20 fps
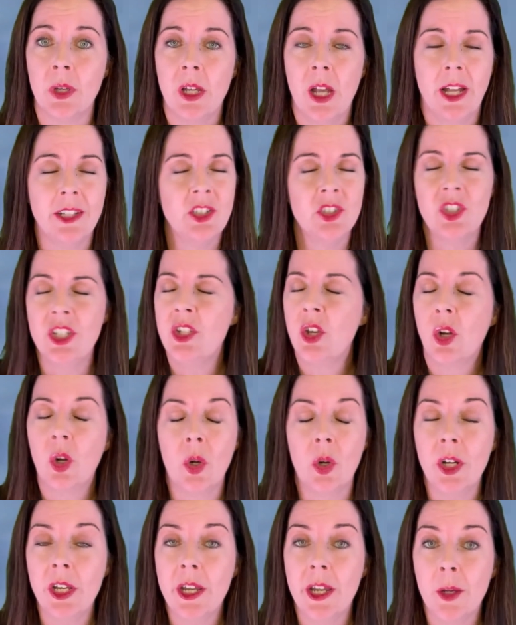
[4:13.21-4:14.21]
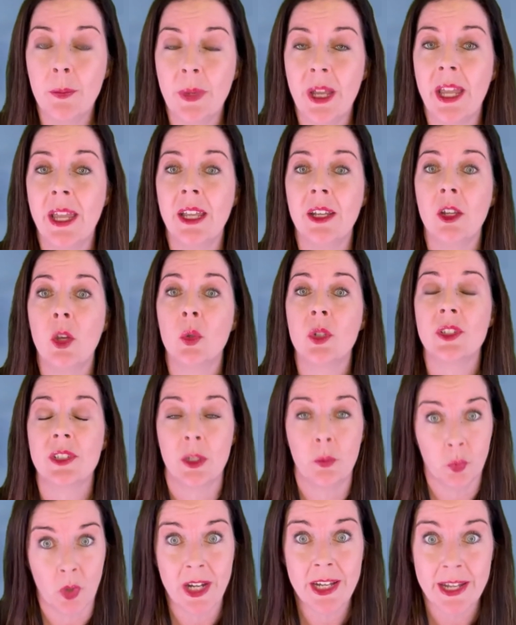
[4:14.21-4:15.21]
I just need to hurry up and go to
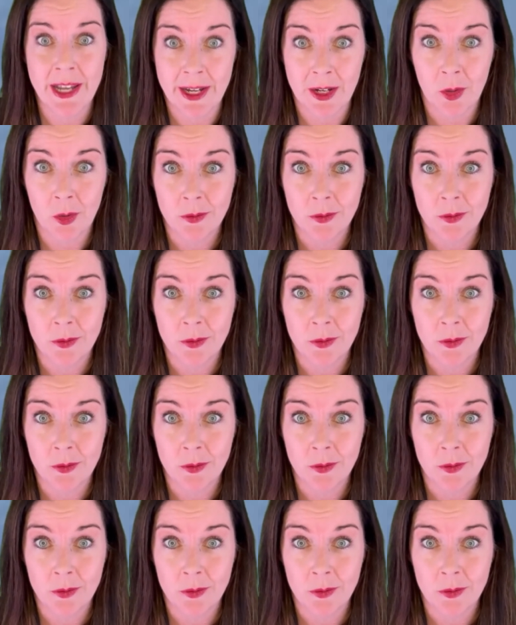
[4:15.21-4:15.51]
sleep right now.